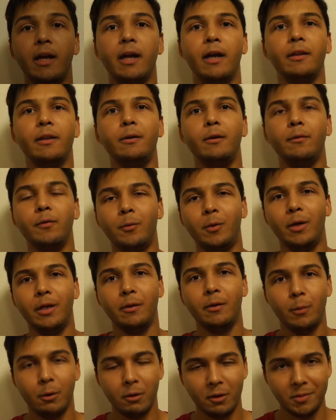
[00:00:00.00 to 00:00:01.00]
Hello everyone
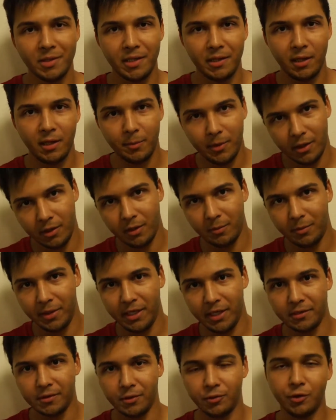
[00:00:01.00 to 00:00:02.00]
and welcome to The Opinion
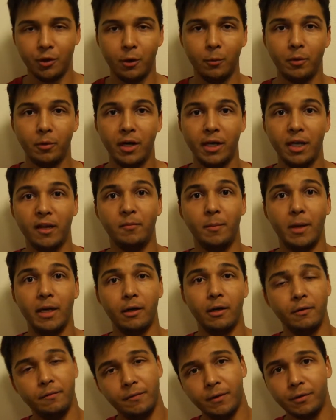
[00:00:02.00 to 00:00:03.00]
Piece, the show where I give my
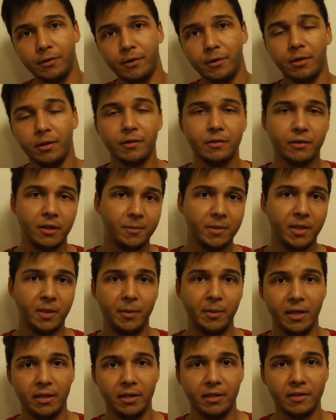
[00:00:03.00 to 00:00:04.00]
unfiltered, unscripted
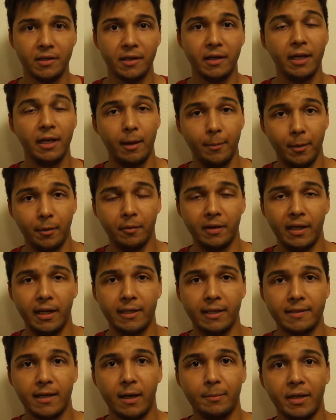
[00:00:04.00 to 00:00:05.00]
opinions on a gaming related
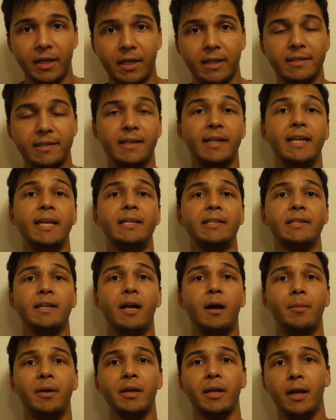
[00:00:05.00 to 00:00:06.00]
topic. Today's
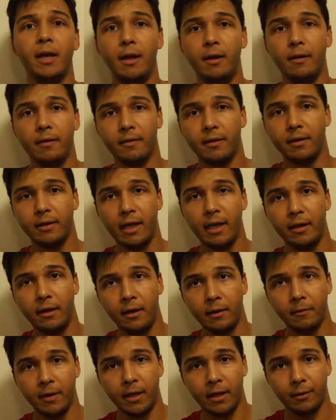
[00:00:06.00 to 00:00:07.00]
topic, the
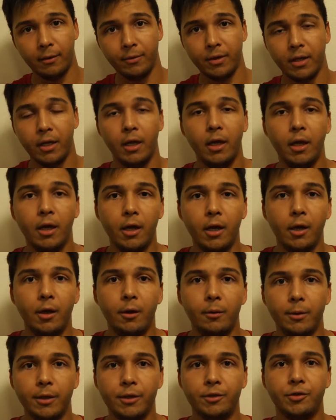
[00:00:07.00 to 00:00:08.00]
lightning round,
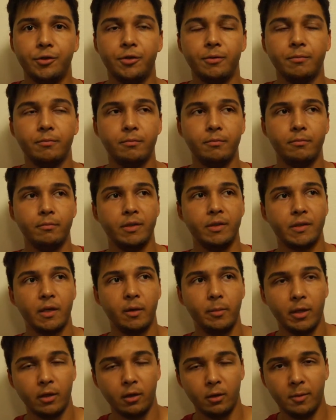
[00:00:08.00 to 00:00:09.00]
which is going to
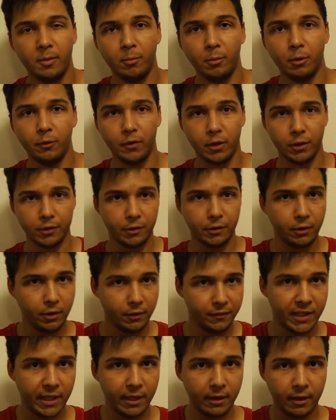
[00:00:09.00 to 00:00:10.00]
be a little bit more of an alternative
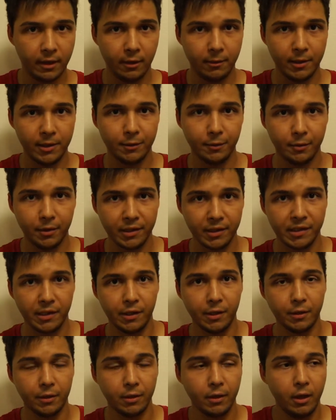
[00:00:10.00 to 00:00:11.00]
take on how I do things
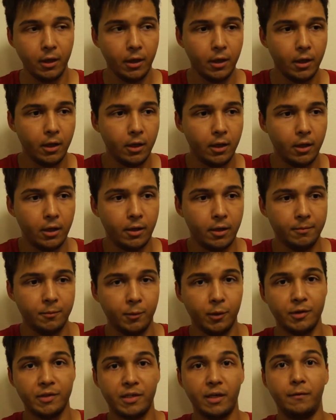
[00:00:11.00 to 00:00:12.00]
here,
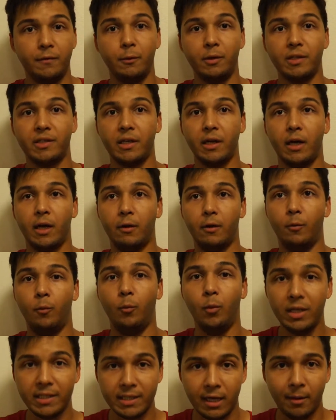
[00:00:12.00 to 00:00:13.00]
where instead of focusing on
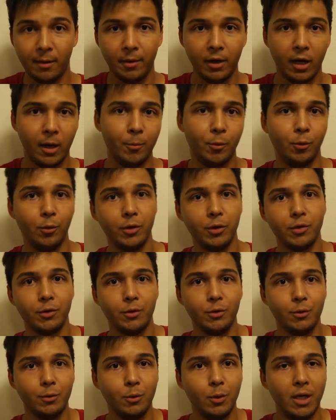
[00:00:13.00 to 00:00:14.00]
one topic, I'm going
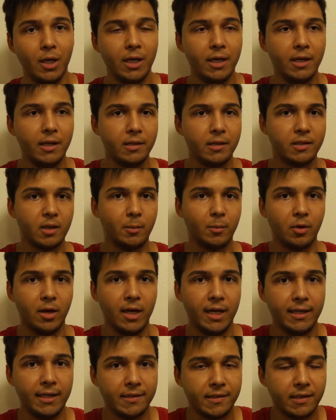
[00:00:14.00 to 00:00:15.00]
to
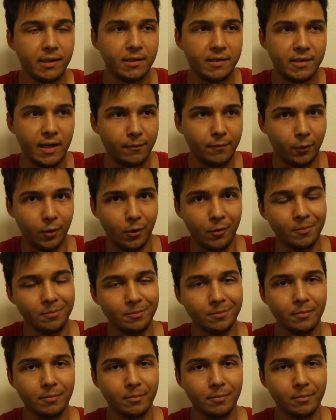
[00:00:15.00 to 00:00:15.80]
summarize several.